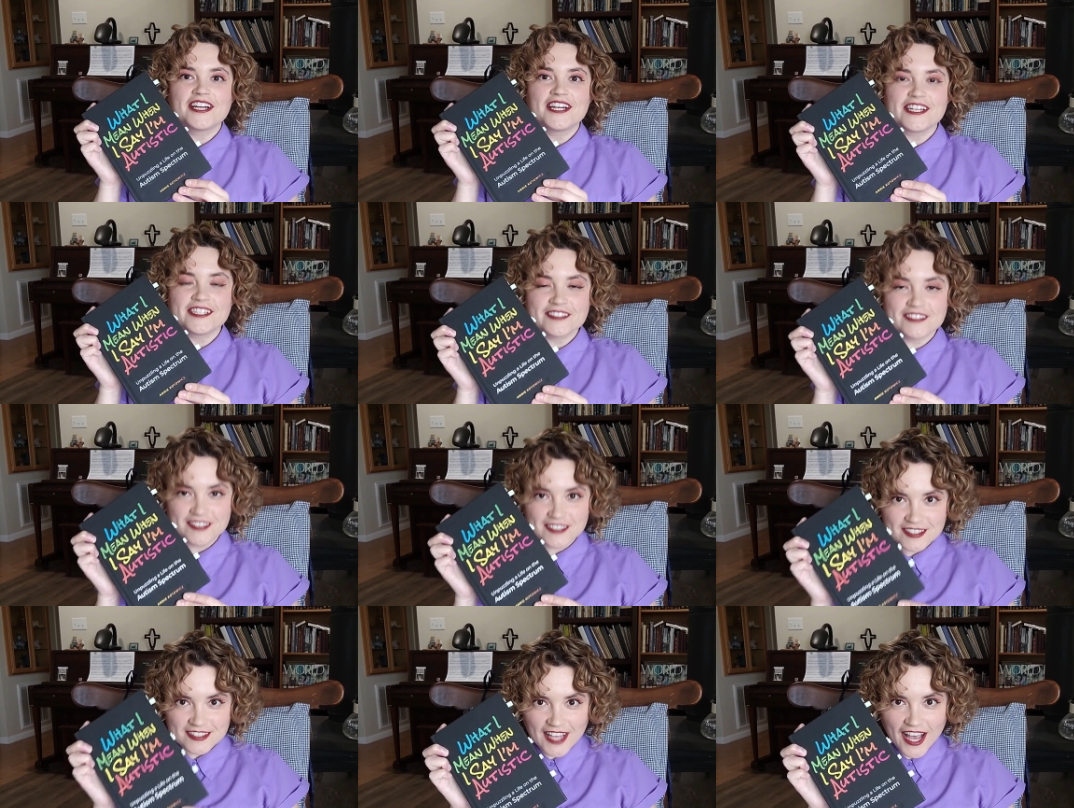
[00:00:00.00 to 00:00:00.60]

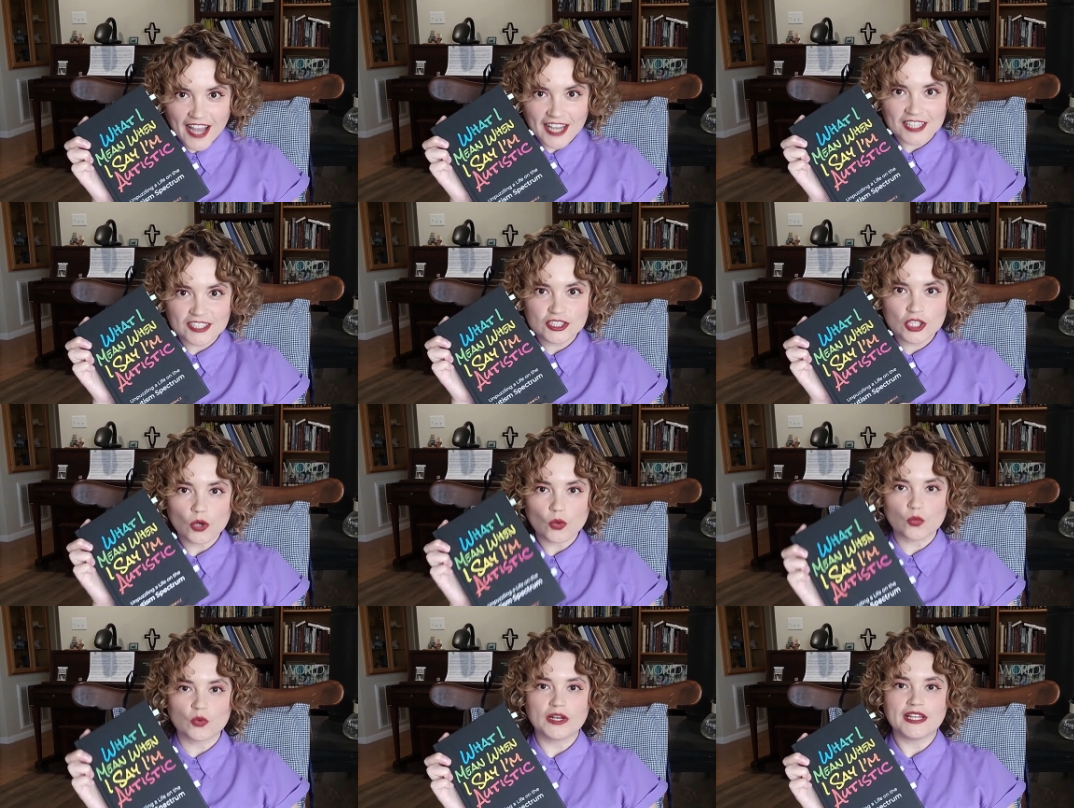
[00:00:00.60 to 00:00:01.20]

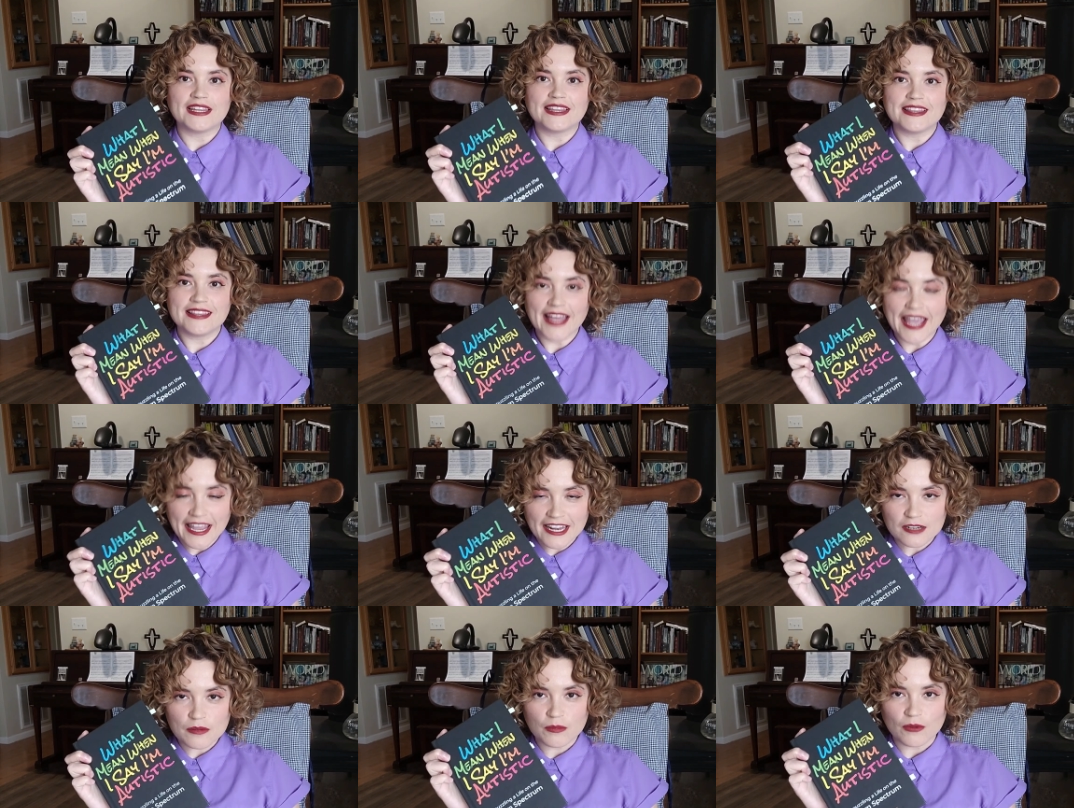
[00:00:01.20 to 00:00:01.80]
concise,
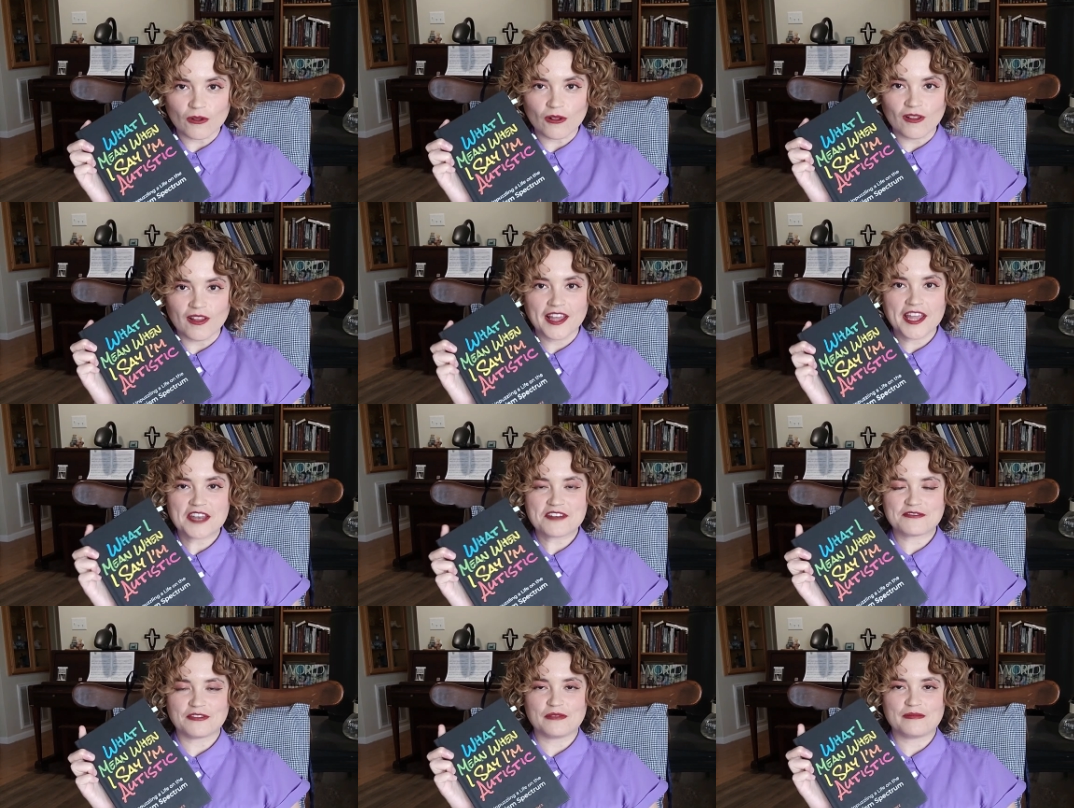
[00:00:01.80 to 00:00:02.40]
relatable
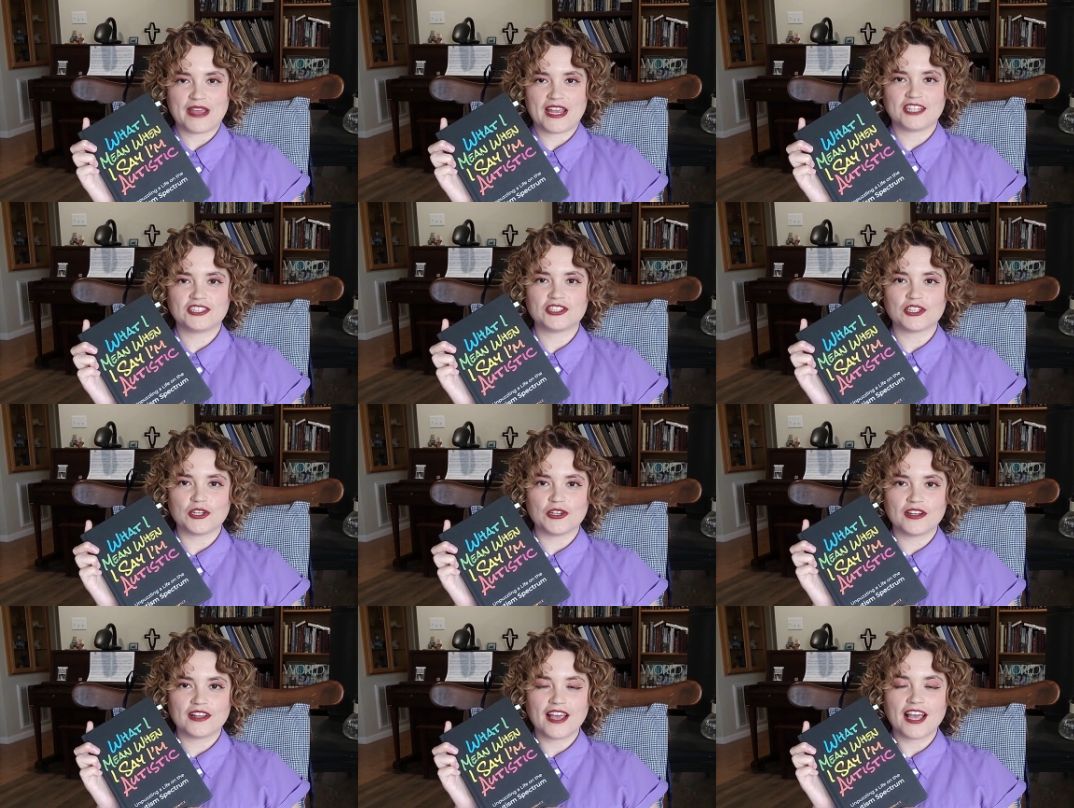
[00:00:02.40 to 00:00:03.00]

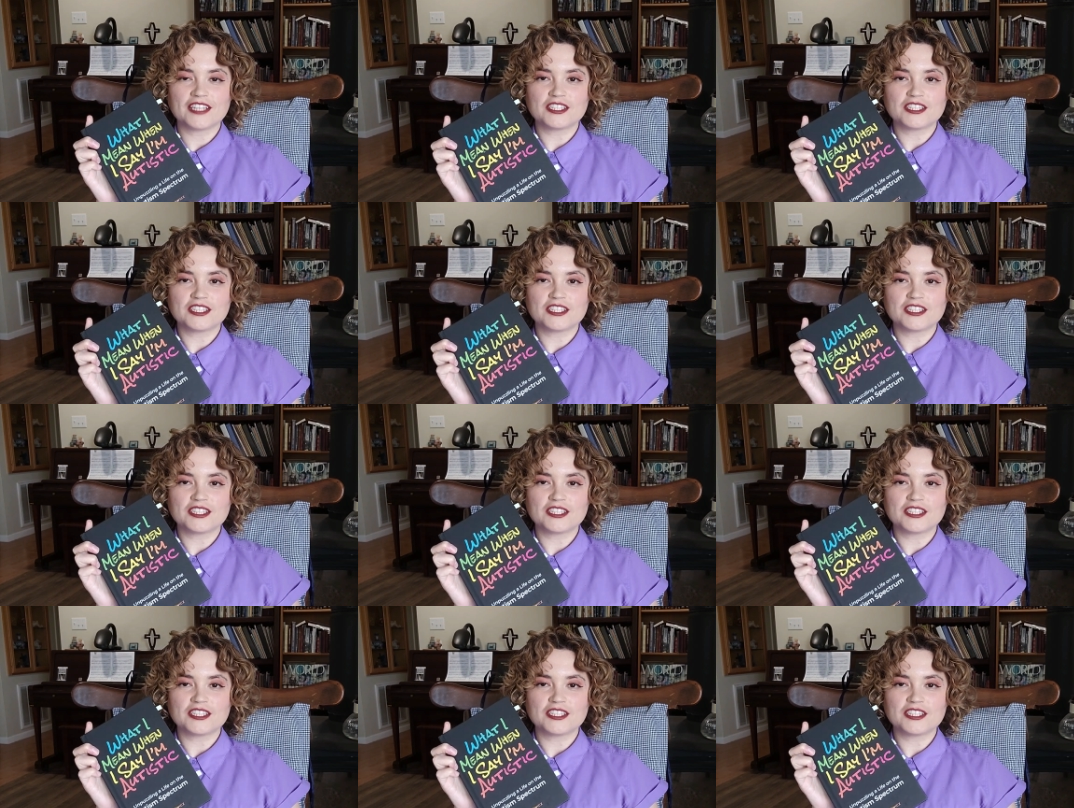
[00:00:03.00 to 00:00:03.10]
information,